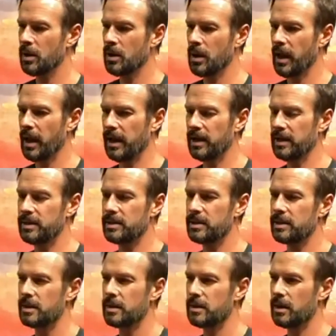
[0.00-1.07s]
And
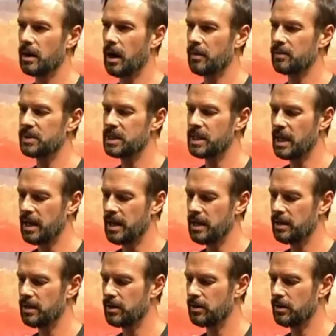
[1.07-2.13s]
I would
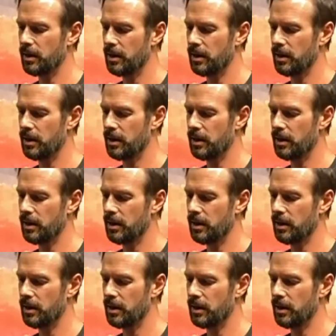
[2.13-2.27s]
say